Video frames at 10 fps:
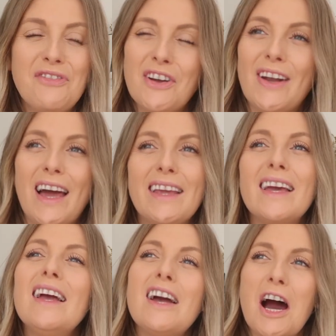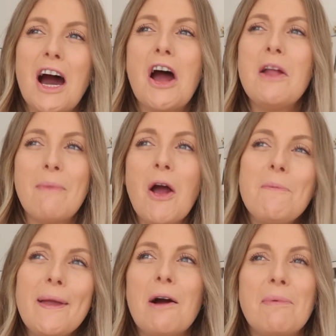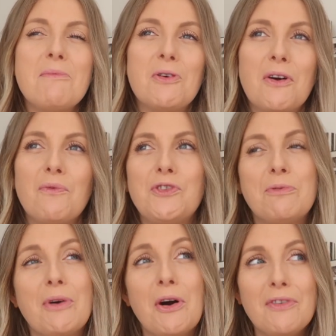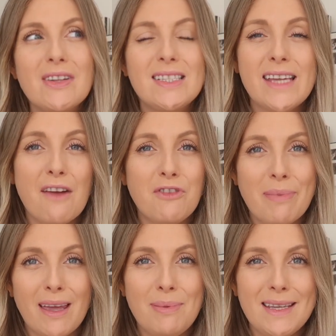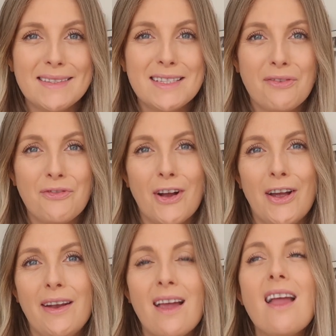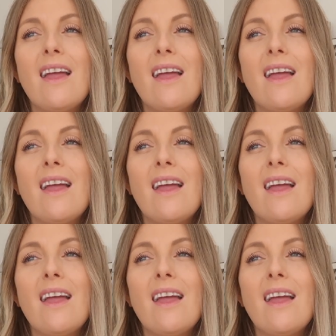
I feel like I'm hoping I'll be more confident, but obviously every baby is different.